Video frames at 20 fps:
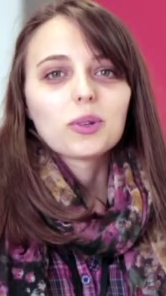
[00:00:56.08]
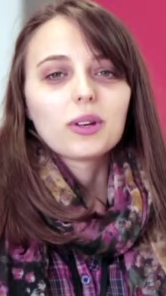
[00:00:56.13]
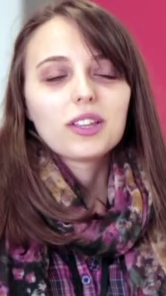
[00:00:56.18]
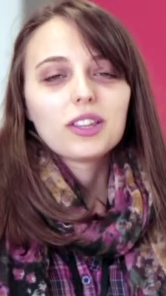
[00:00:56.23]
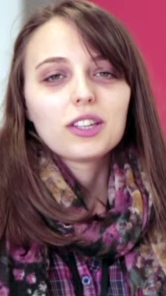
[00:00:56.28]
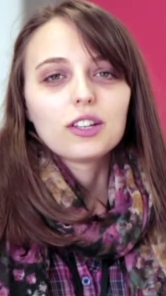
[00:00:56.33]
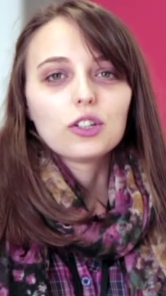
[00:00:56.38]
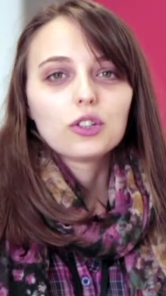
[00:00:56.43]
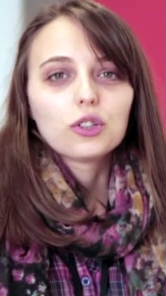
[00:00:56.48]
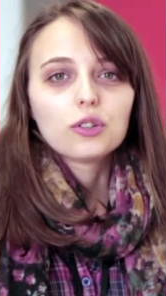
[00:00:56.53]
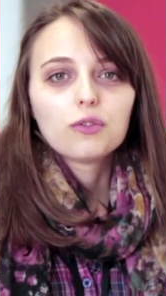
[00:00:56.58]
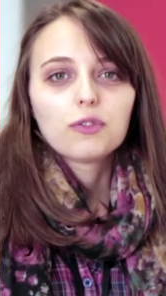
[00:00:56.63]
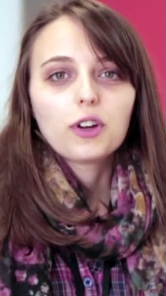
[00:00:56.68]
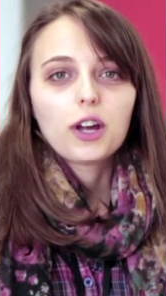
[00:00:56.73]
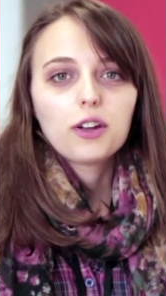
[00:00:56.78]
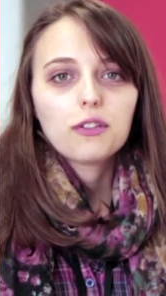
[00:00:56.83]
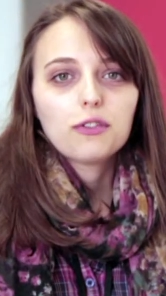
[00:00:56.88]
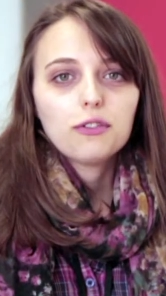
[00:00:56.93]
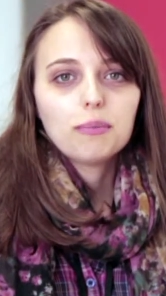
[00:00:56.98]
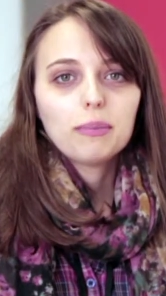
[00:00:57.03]
so I think you should
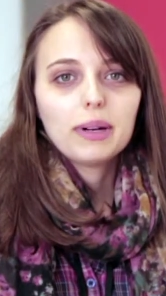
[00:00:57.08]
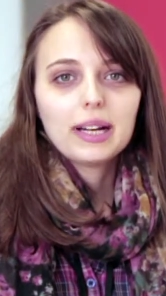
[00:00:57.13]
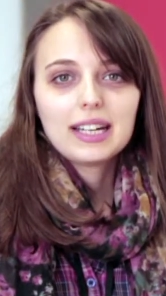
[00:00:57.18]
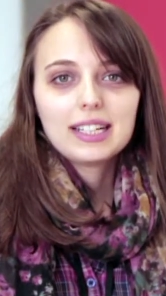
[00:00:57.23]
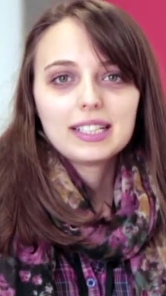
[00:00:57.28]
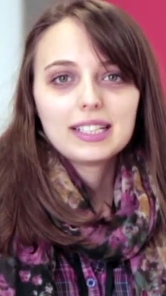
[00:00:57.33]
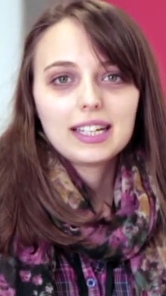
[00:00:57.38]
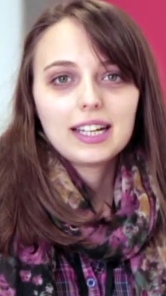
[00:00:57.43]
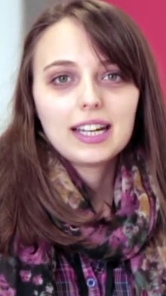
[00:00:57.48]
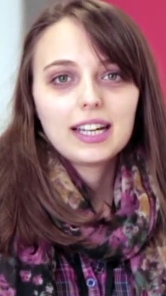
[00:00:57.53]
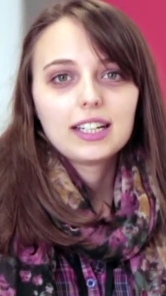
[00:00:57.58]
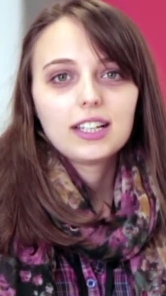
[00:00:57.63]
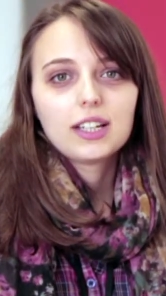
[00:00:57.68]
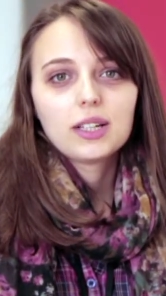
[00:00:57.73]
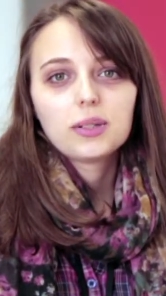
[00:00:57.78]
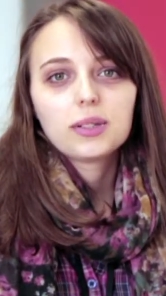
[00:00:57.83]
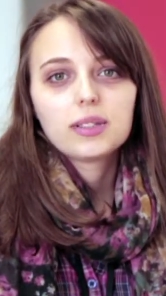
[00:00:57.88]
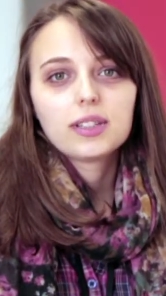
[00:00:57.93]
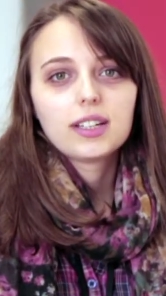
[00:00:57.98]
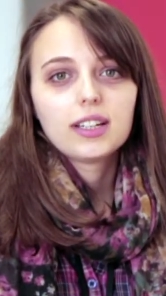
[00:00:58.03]
vote for my idea,
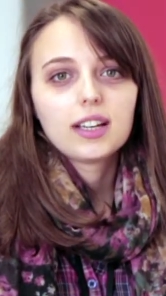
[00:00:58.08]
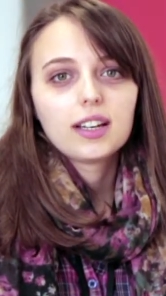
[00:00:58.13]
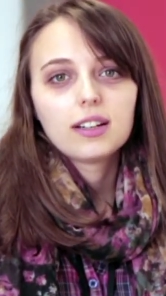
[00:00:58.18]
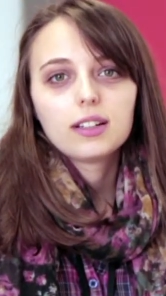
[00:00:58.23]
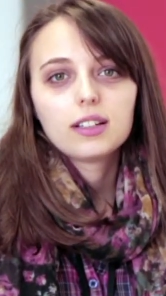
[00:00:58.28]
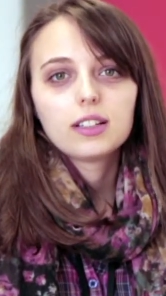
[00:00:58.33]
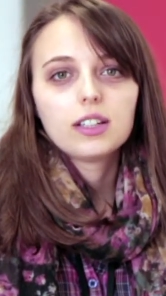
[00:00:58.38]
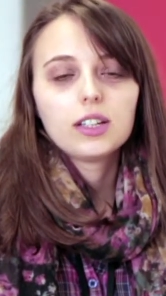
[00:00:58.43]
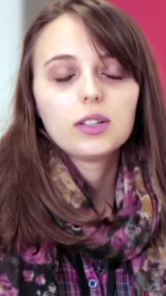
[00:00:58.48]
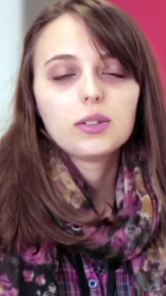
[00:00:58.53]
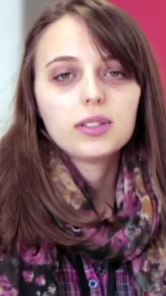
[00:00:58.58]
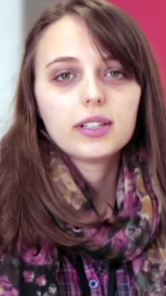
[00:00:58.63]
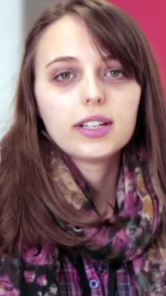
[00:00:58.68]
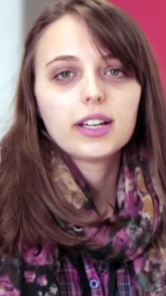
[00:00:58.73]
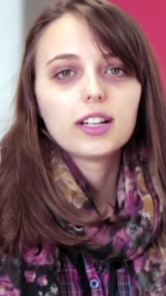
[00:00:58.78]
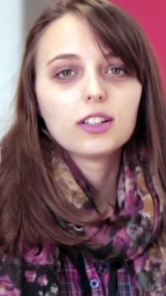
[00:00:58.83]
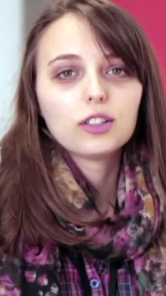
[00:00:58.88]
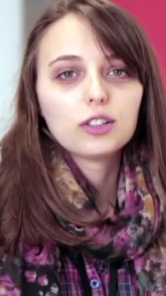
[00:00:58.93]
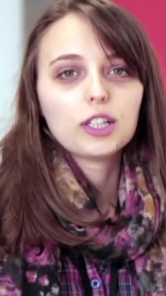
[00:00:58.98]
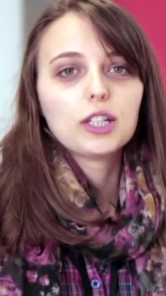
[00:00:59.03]

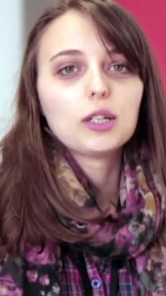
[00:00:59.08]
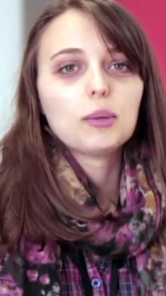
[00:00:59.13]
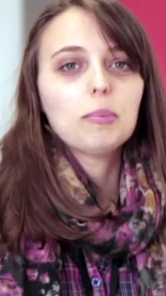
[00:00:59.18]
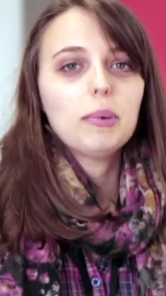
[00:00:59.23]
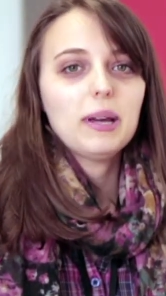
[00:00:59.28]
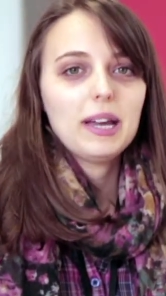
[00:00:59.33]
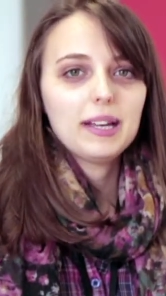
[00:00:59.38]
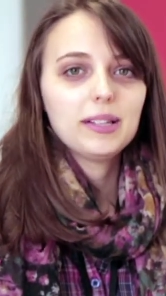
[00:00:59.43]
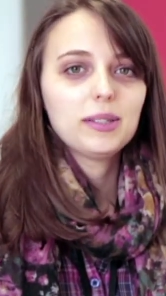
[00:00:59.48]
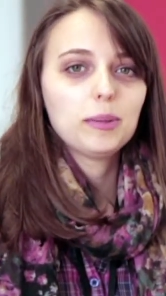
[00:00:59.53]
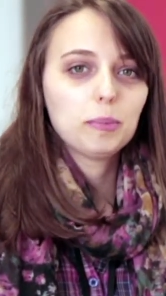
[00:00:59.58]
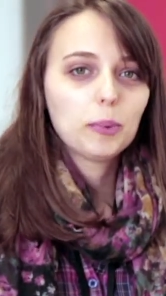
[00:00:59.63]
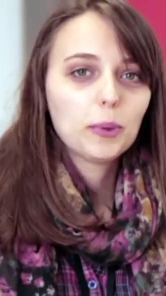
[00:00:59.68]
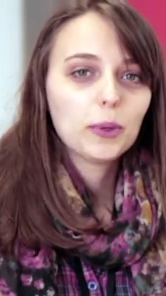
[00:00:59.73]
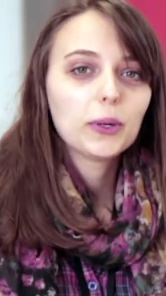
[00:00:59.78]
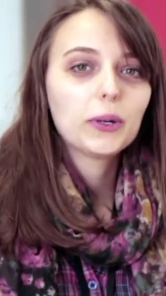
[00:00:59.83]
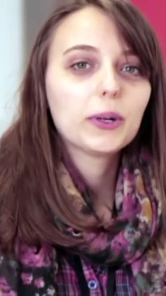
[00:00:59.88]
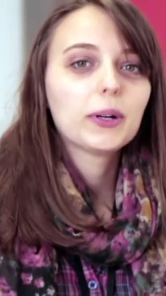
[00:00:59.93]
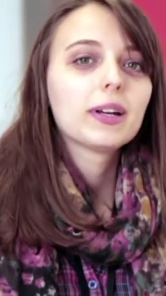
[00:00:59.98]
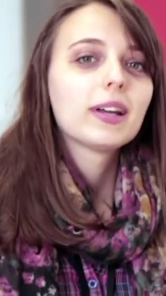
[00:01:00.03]
UCLU Peer
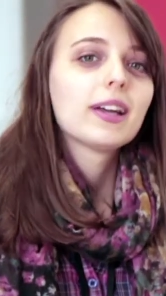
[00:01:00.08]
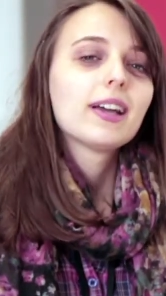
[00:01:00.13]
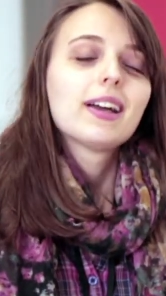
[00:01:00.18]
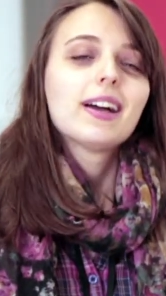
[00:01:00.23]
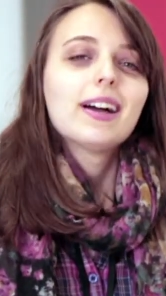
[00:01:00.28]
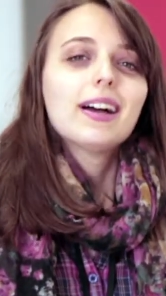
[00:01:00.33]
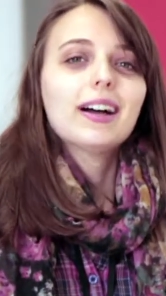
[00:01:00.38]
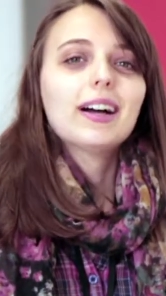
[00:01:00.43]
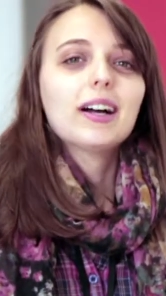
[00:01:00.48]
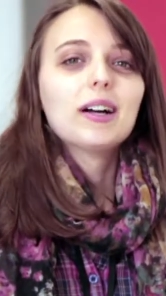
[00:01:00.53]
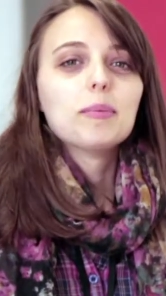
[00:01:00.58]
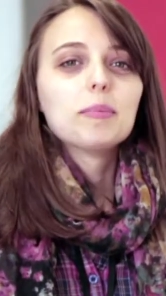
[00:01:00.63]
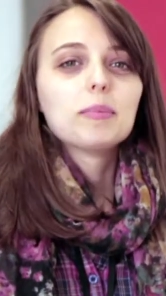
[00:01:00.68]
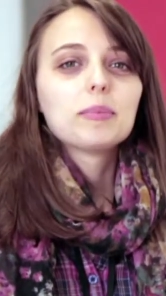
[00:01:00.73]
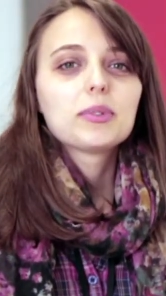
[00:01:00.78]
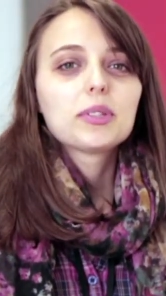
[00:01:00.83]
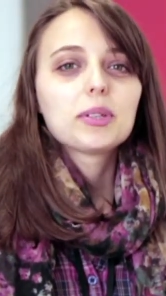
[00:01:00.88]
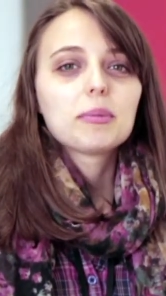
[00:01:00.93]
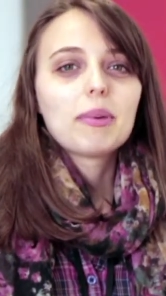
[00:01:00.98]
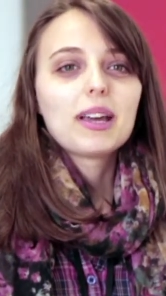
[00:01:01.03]
Support,
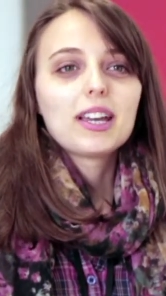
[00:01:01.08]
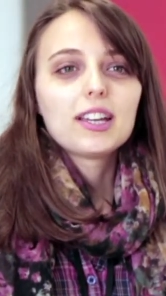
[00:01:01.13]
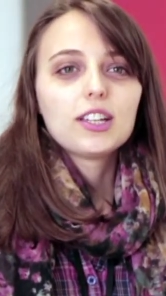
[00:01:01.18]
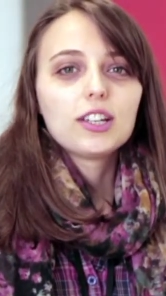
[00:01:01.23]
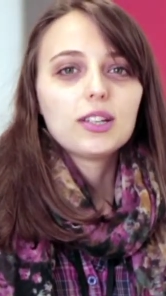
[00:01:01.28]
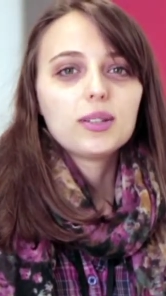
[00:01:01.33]
to make